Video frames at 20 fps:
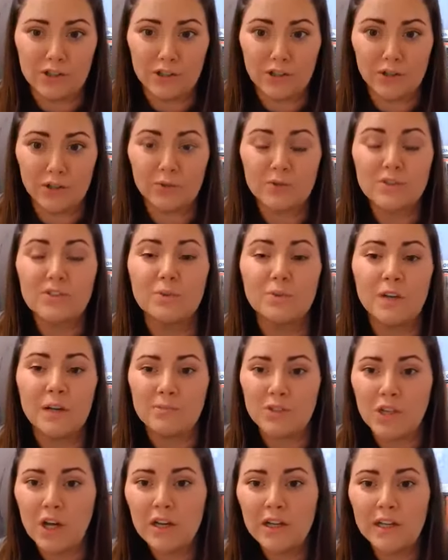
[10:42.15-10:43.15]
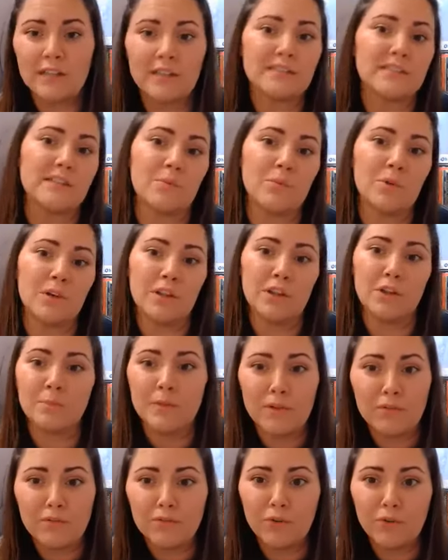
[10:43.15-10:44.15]
do so when i'm talking to someone in their
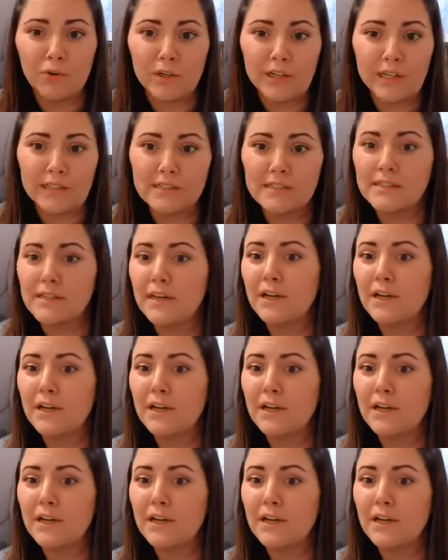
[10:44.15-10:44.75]
mid 40s